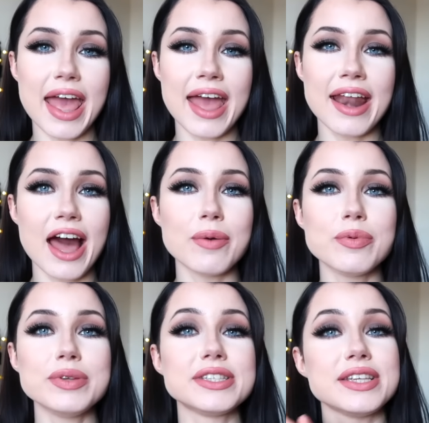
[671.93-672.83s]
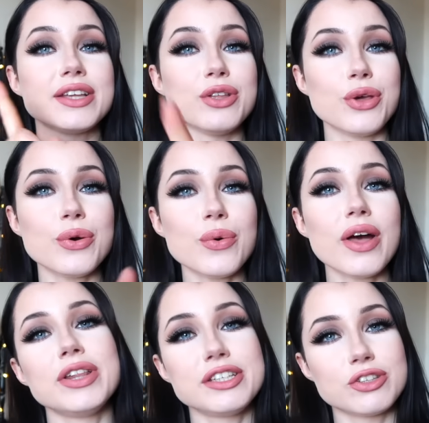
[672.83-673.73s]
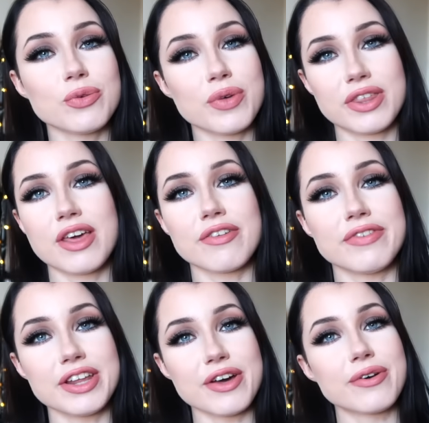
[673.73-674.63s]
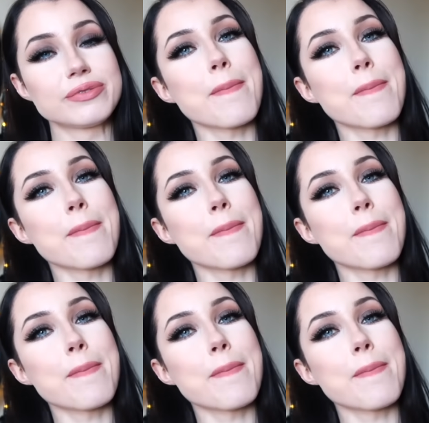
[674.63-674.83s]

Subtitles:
and I will be seeing you really soon with another video.